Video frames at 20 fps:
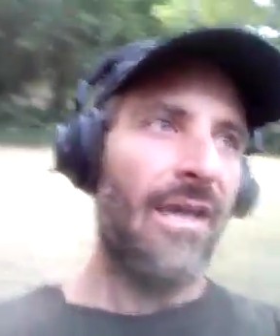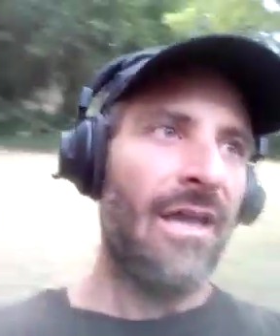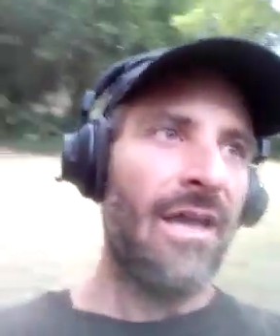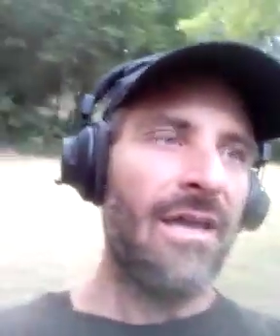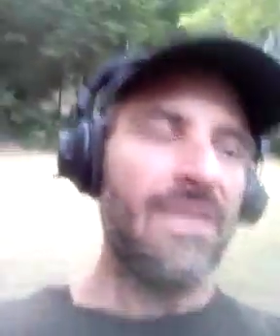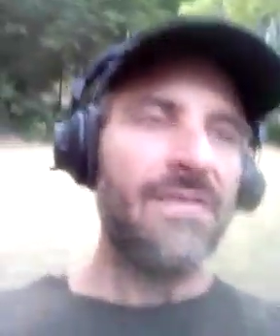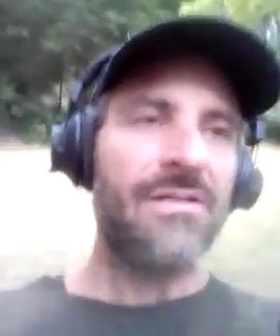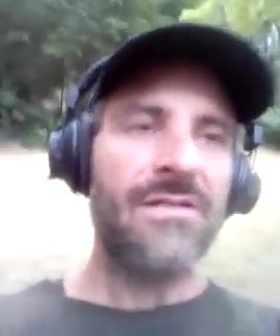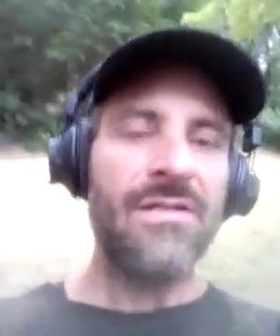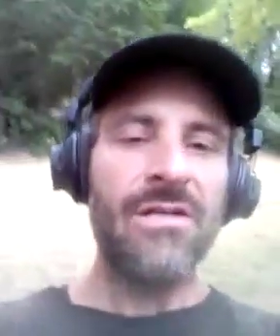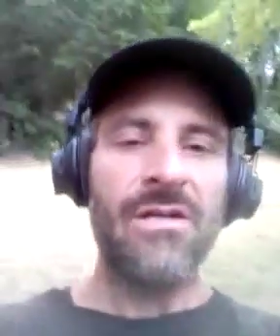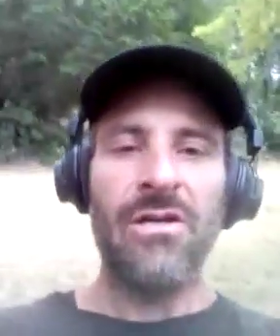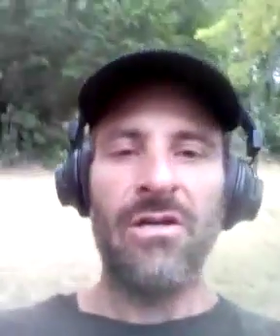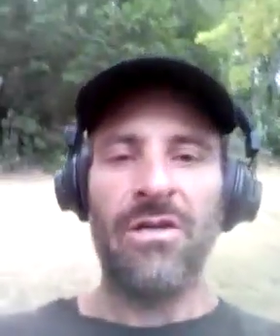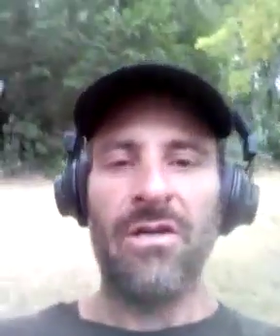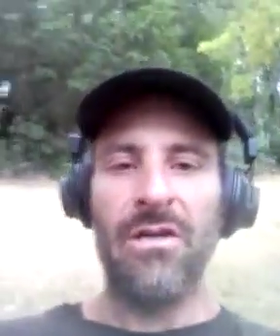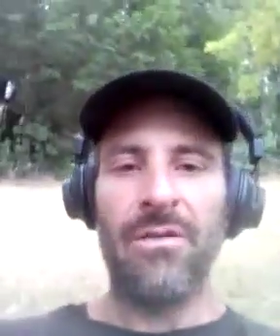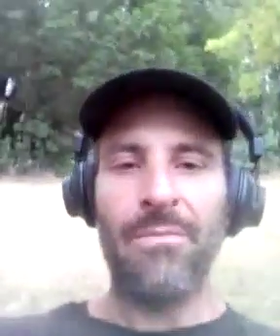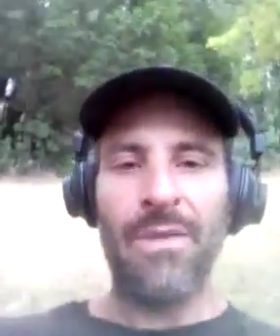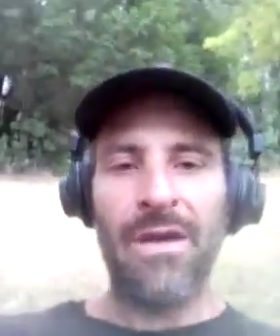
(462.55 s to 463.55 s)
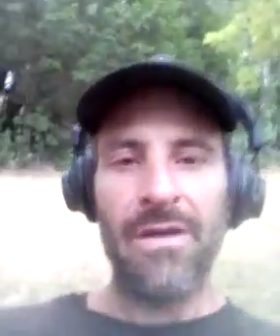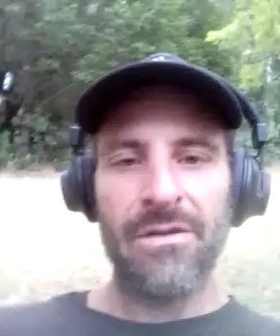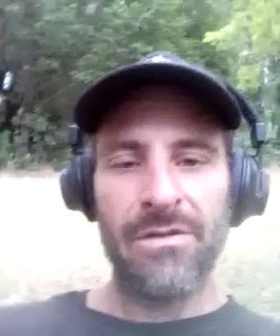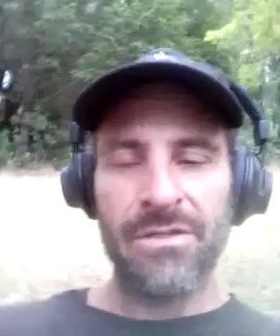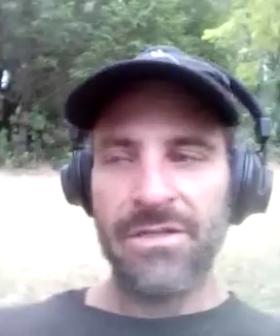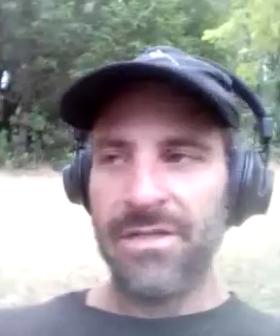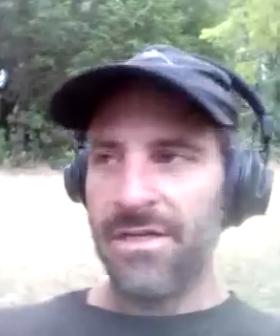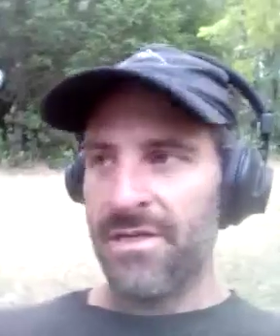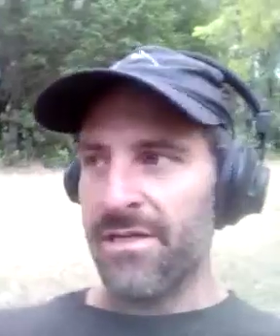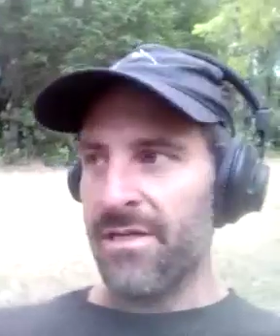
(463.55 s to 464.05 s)
AC current, my
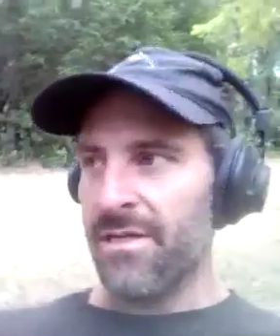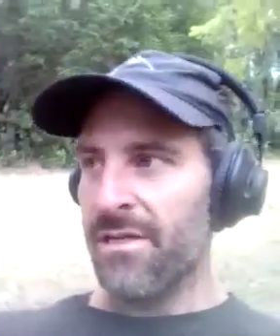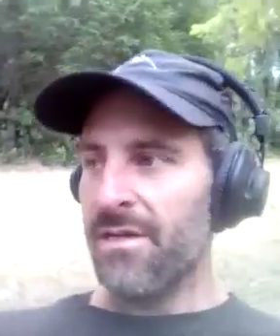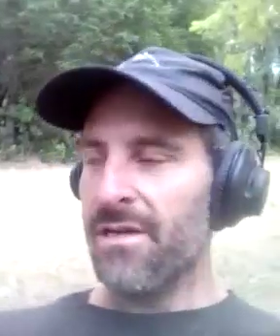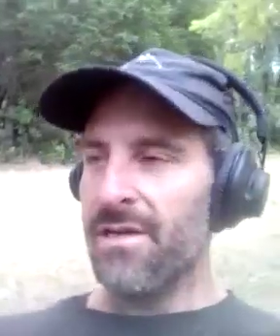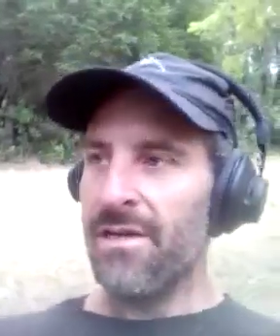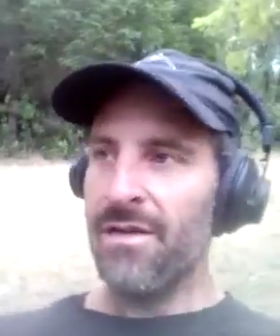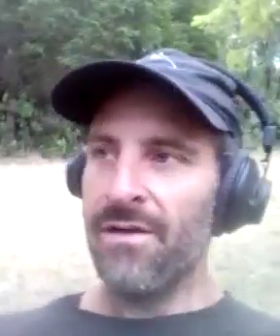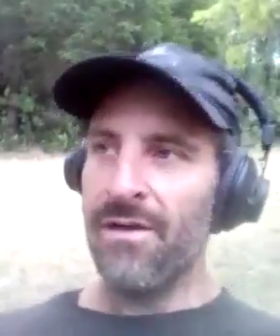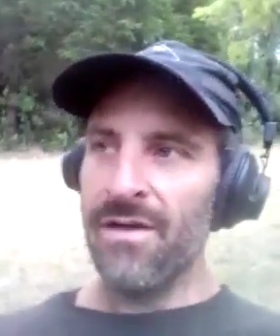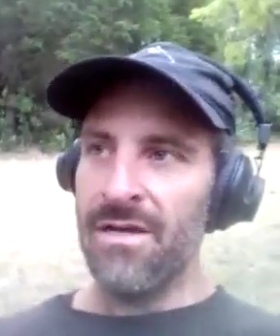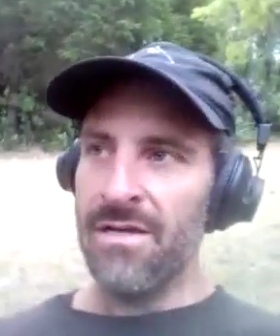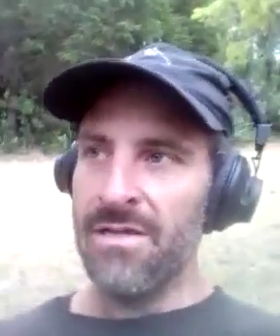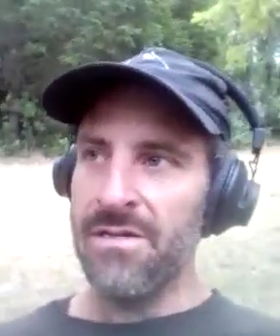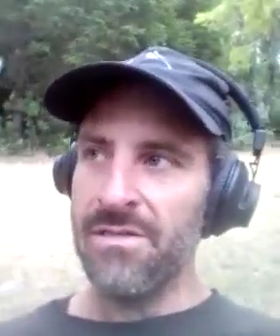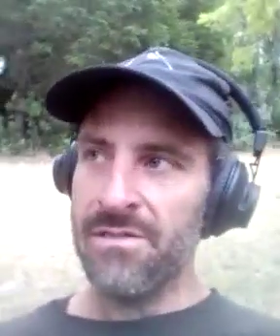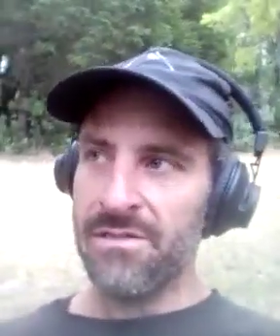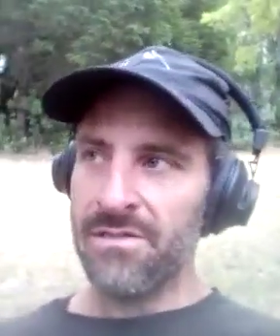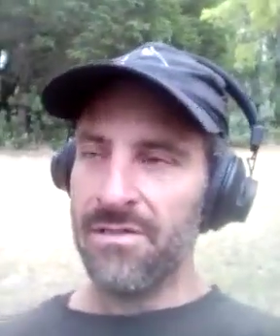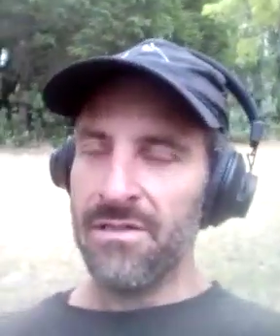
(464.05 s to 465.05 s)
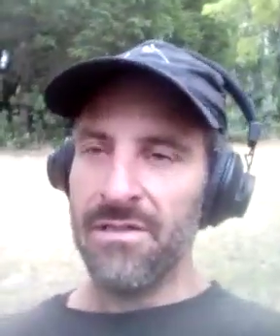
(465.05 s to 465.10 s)
understanding, is